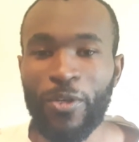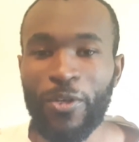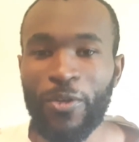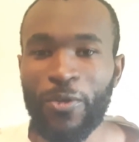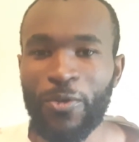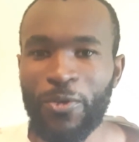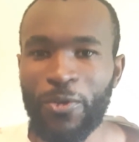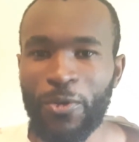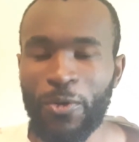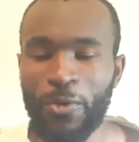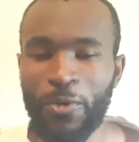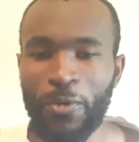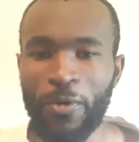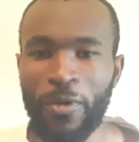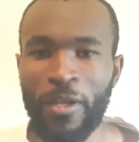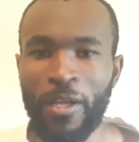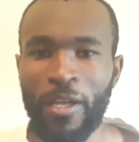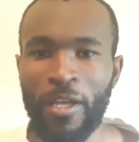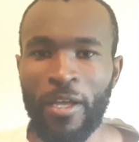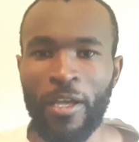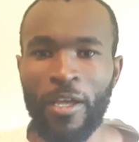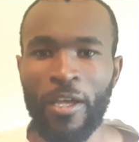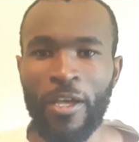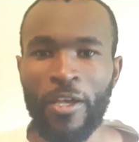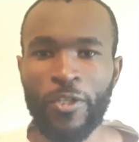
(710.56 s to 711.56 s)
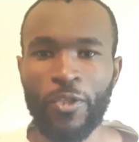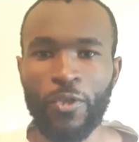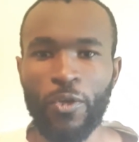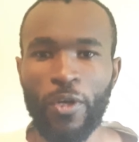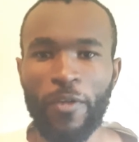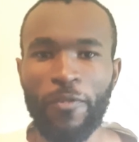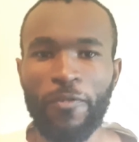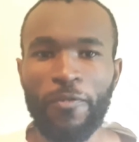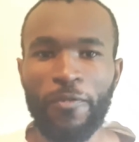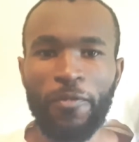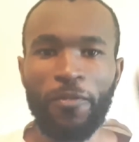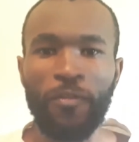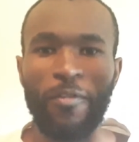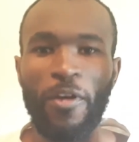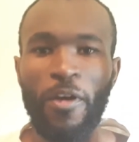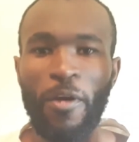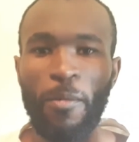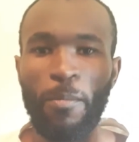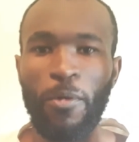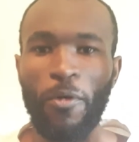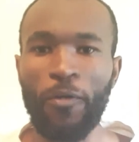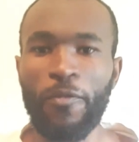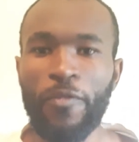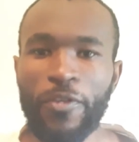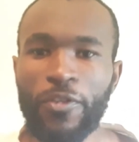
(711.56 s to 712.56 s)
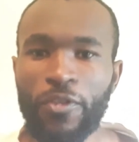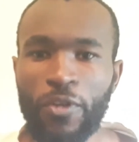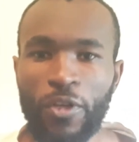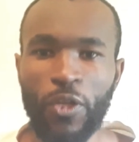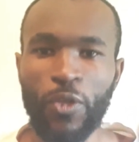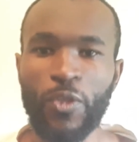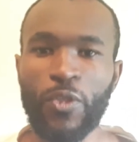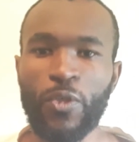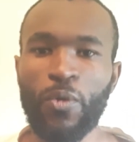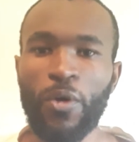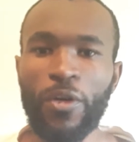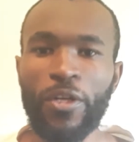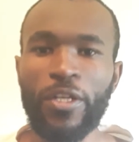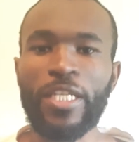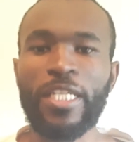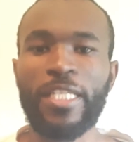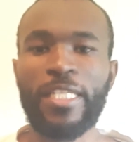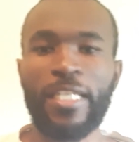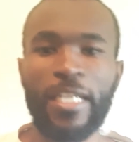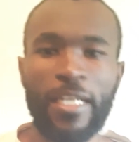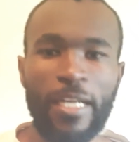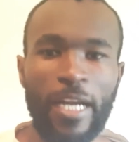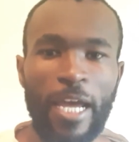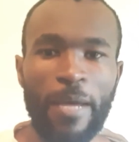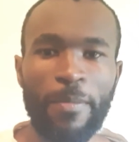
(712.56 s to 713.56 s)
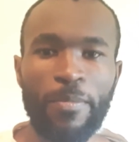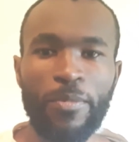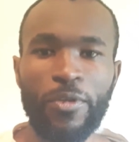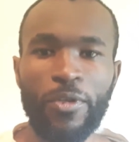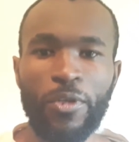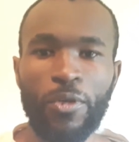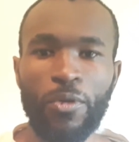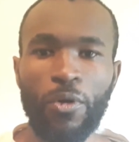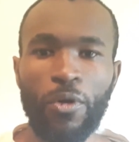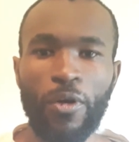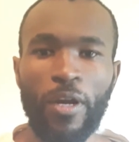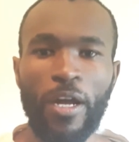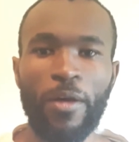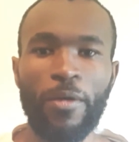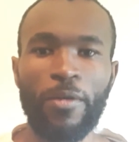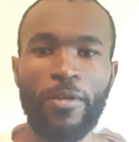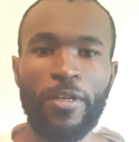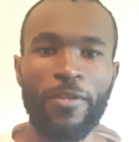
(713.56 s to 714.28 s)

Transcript: do? So if provision is what described you or